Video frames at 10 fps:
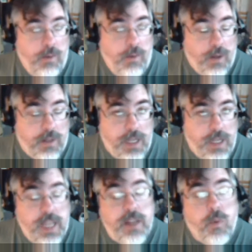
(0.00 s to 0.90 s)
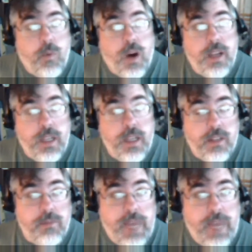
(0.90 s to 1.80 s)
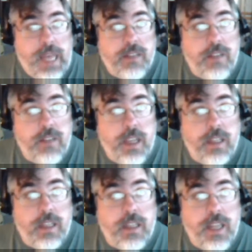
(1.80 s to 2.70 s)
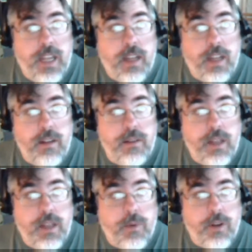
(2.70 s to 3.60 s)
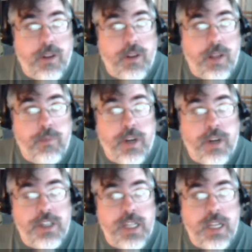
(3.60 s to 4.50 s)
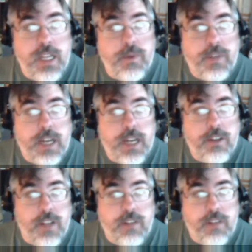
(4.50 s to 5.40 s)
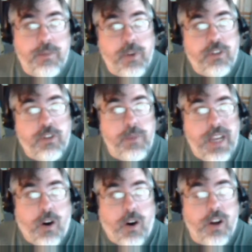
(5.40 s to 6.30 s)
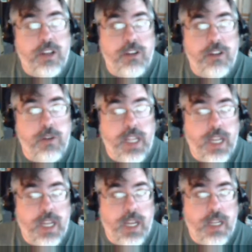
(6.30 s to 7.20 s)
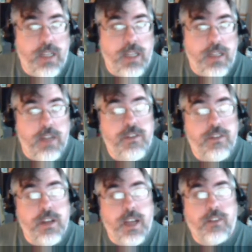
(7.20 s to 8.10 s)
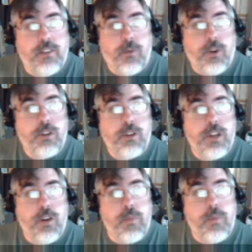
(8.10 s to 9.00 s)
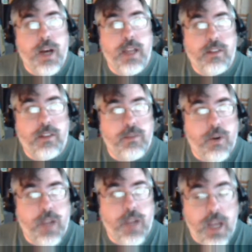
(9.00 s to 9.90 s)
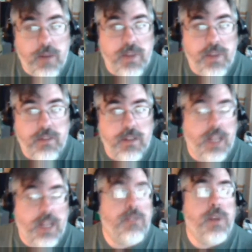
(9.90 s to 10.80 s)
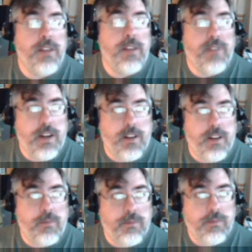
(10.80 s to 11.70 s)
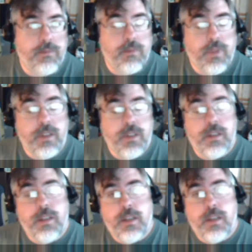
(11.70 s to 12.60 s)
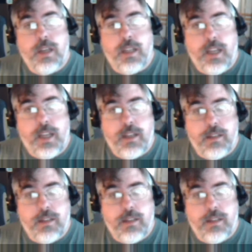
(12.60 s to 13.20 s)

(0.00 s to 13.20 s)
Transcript: Well, today they're walking this back, saying that they were under the impression that he was actually supposed to be on duty and had ditched today's work to go buy and smoke cannabis, and that's why they fired him. And that